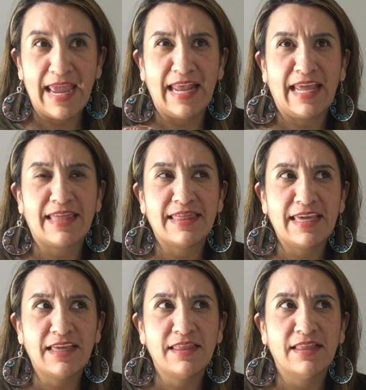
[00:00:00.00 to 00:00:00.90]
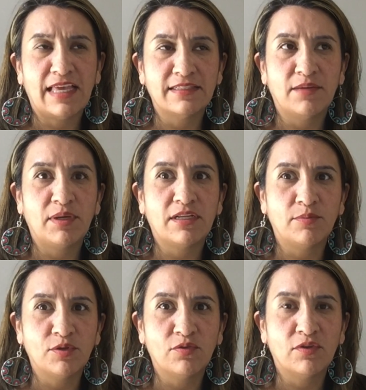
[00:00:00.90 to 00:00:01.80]
and I think the last time I
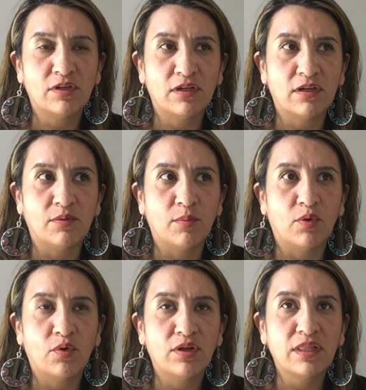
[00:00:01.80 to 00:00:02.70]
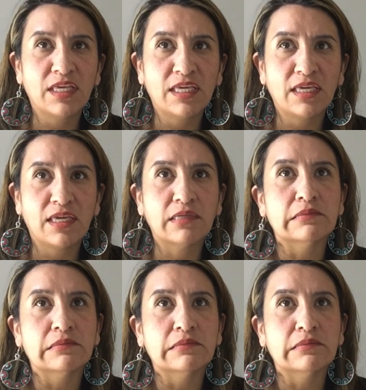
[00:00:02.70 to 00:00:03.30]
topped it over Orly,